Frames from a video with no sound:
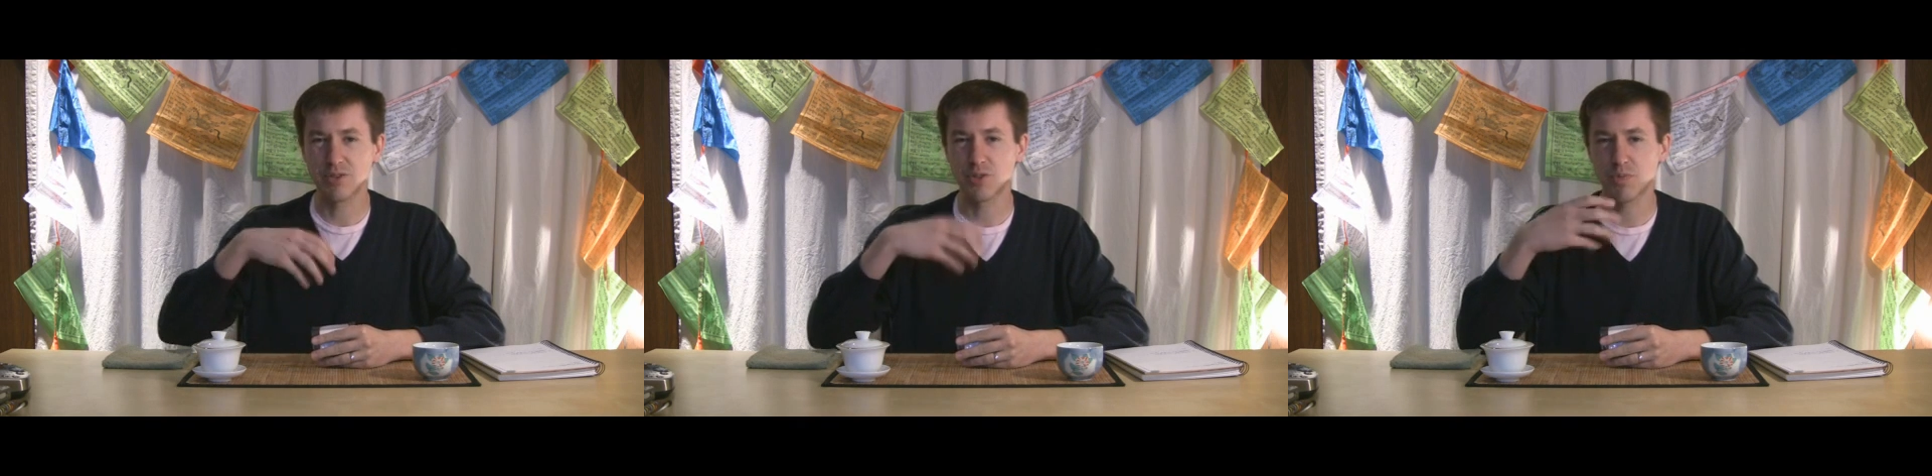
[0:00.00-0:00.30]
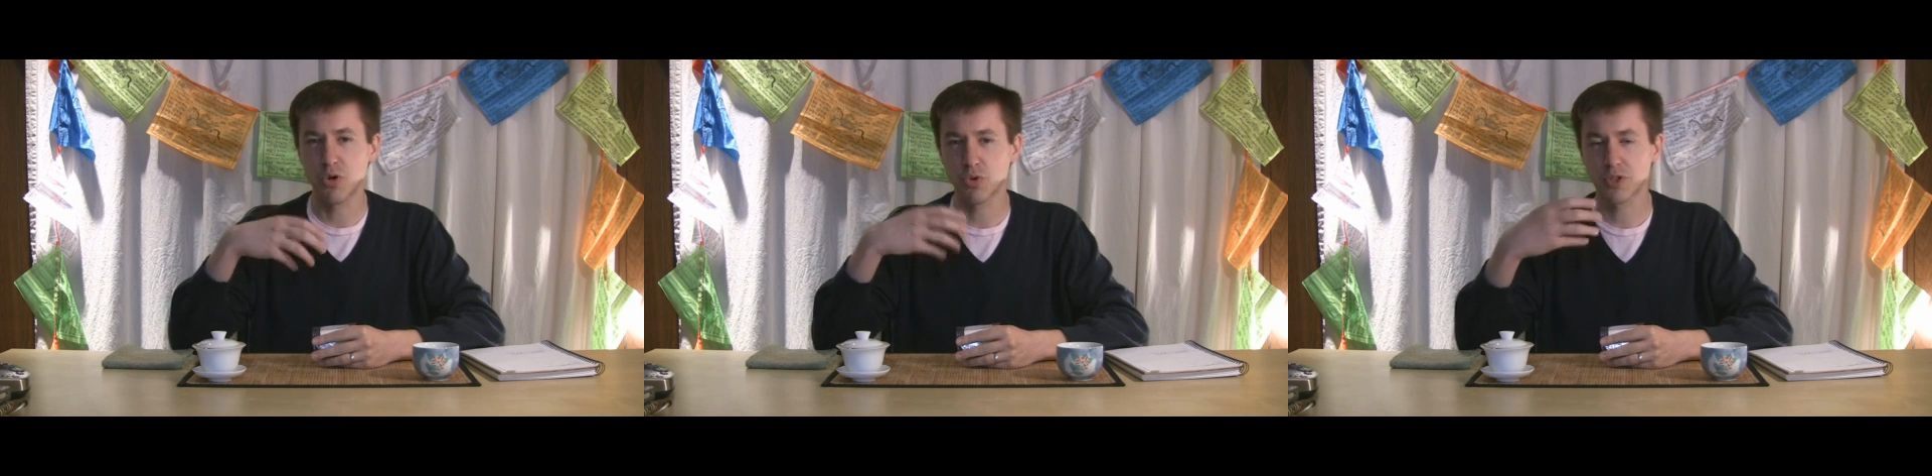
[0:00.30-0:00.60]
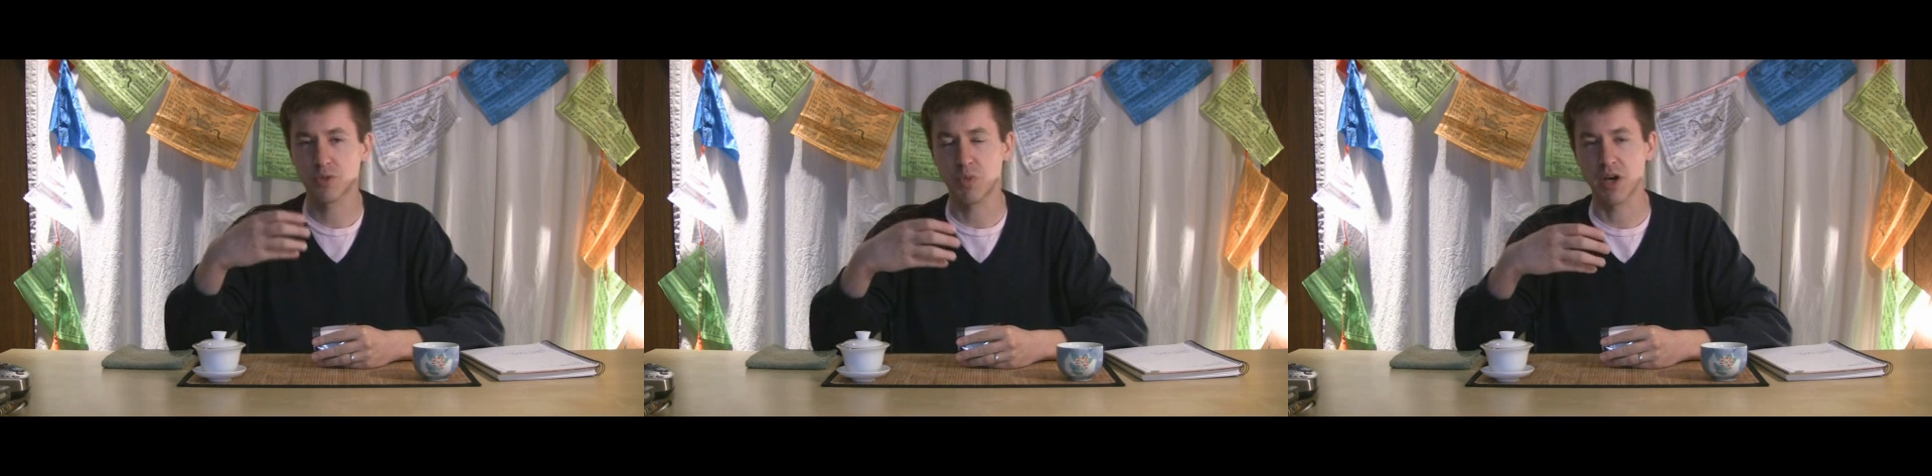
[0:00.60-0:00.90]
smoke
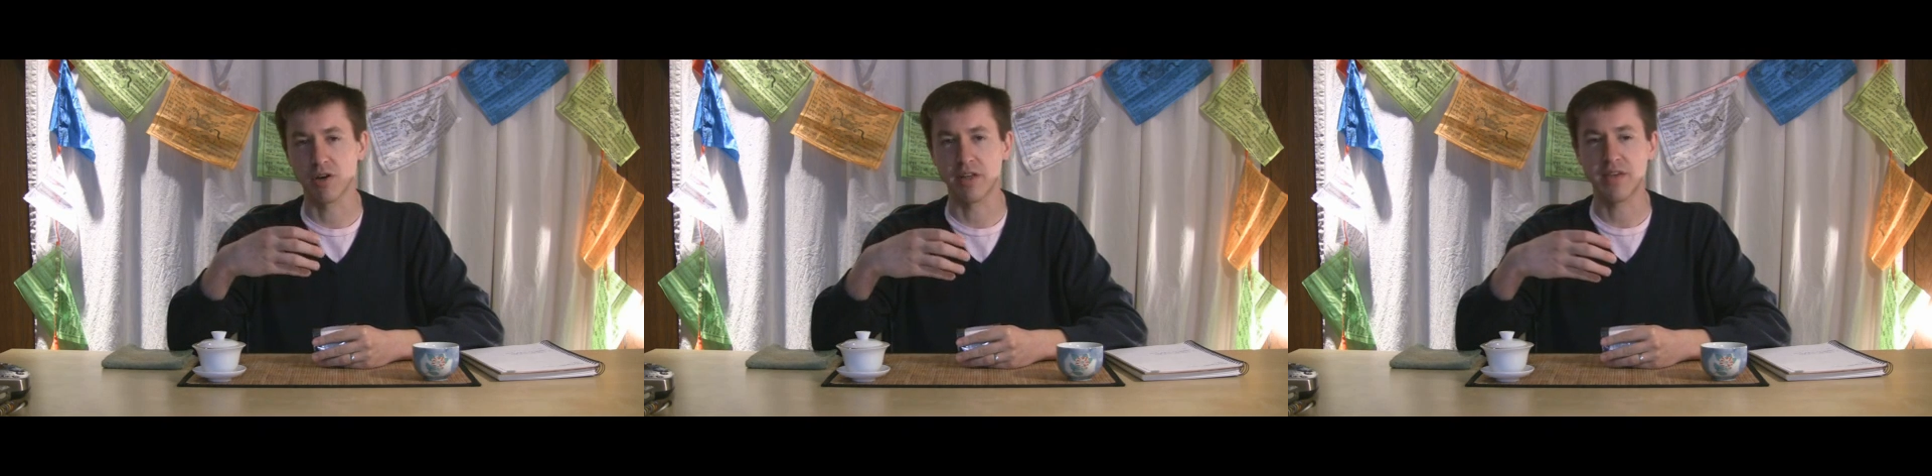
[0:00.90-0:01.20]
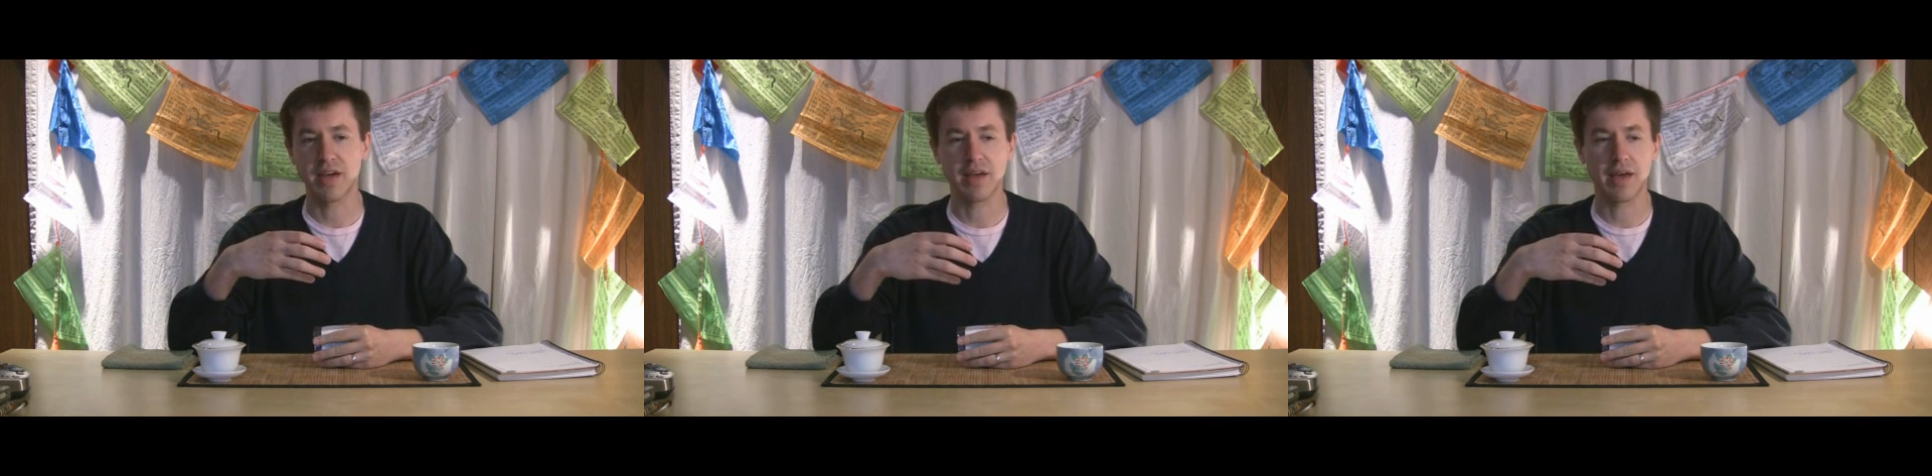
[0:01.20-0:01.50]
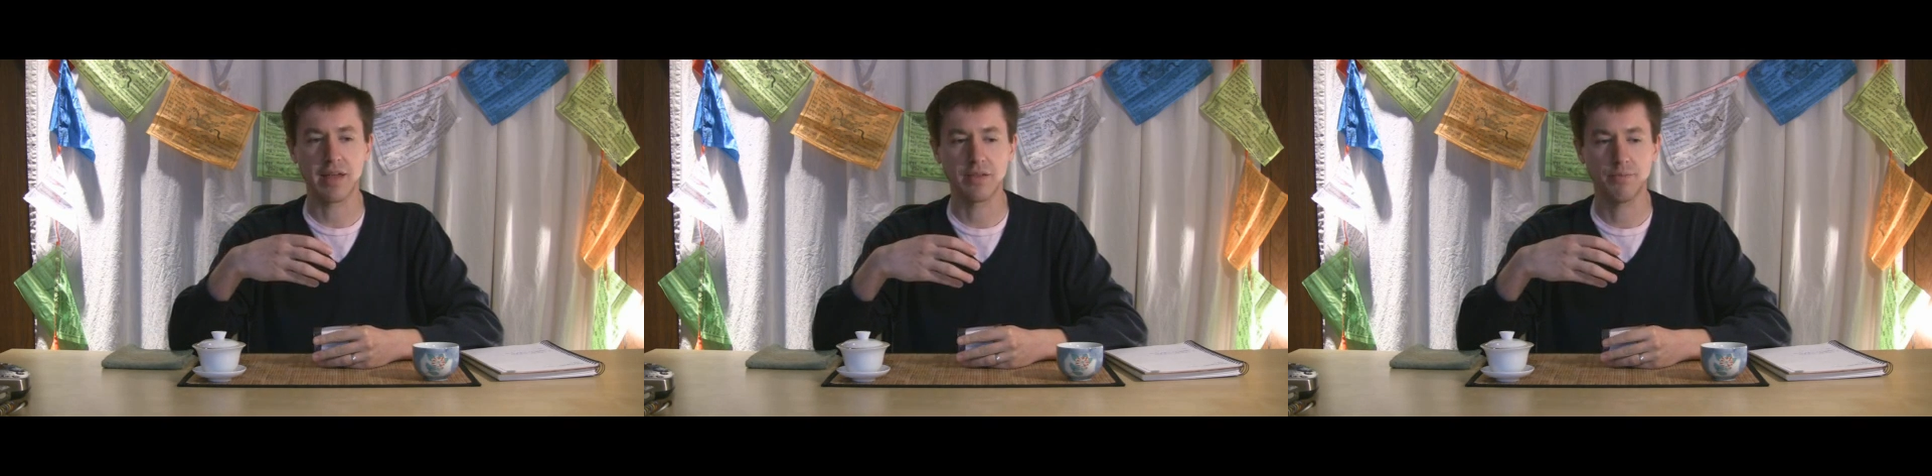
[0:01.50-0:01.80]
smell, and
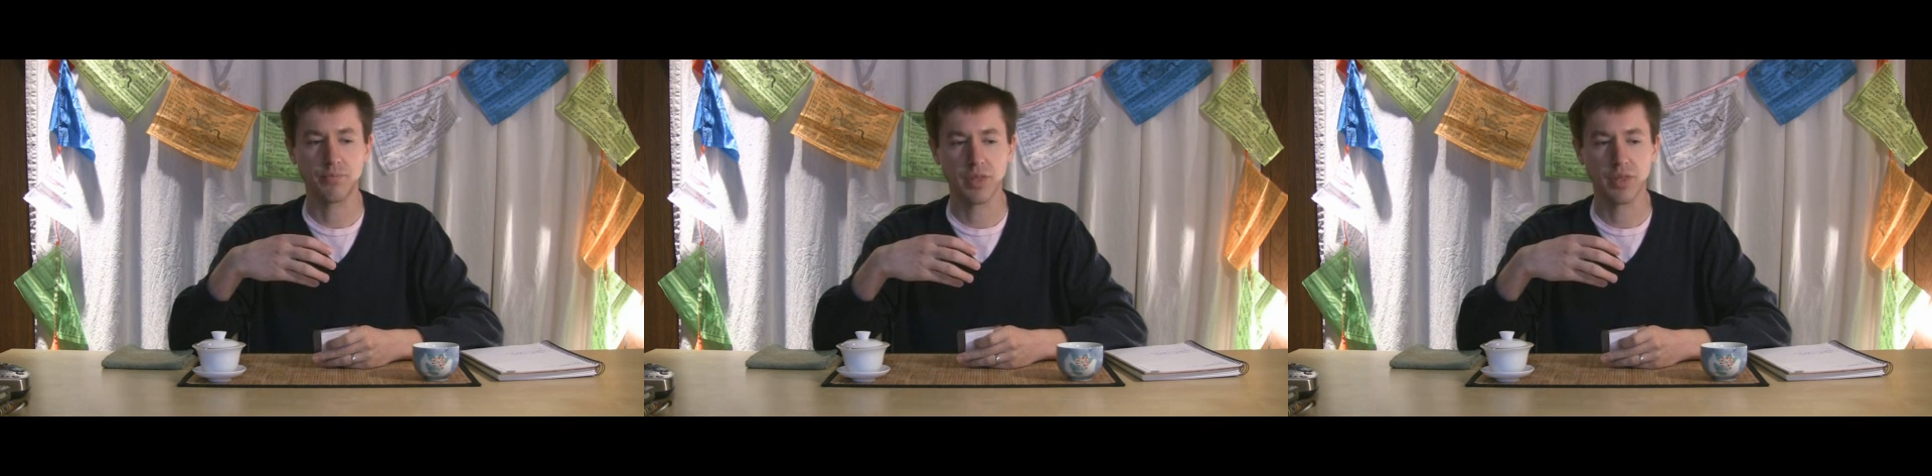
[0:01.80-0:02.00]
that